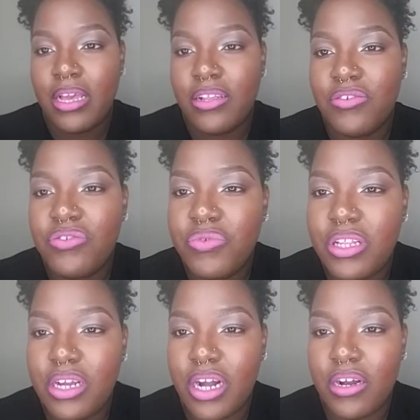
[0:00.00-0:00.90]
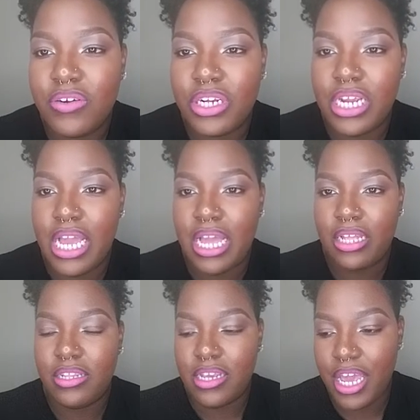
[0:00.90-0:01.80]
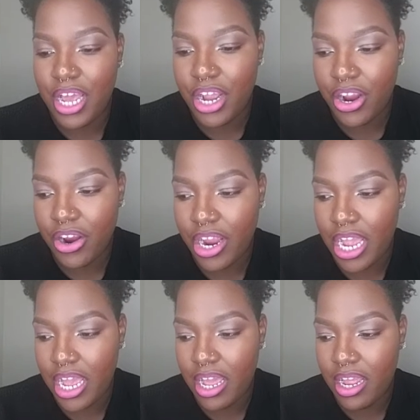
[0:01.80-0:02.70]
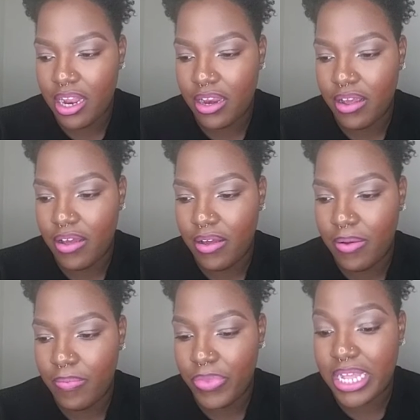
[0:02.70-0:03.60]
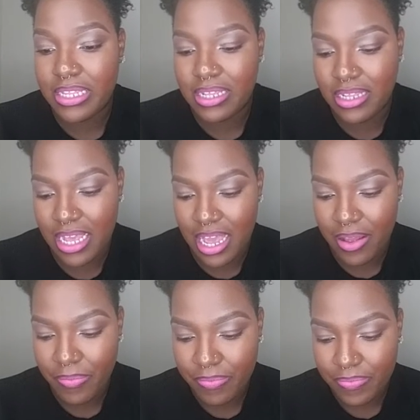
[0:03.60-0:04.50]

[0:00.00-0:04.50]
So it was really encouraging to hear and to see.